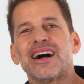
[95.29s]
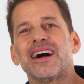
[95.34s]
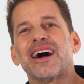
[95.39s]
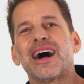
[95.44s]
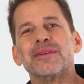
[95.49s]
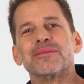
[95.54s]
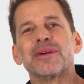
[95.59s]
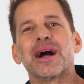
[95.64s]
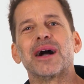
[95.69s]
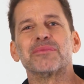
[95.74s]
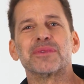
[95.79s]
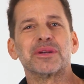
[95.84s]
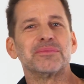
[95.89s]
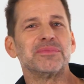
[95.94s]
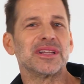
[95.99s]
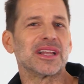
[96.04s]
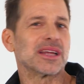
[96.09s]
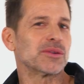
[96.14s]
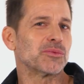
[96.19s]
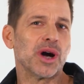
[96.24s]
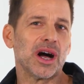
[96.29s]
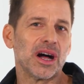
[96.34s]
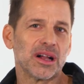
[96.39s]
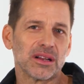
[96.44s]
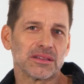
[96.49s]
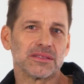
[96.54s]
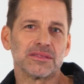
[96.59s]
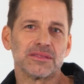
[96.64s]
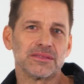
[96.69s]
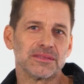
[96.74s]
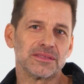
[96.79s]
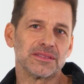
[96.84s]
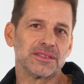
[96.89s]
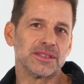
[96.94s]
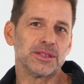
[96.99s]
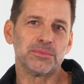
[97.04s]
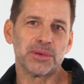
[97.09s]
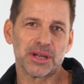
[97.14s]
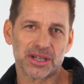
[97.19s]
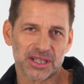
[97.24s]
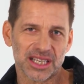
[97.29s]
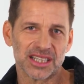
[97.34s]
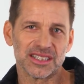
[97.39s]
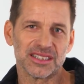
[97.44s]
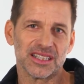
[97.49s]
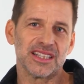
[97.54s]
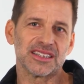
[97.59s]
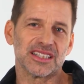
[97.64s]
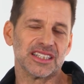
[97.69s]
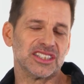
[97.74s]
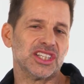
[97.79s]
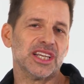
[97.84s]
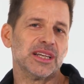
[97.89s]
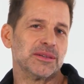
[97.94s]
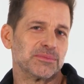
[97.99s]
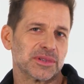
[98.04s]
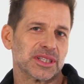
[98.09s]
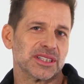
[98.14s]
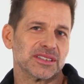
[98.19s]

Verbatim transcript: I'm, I'm gonna be like, well, you better get hit the gym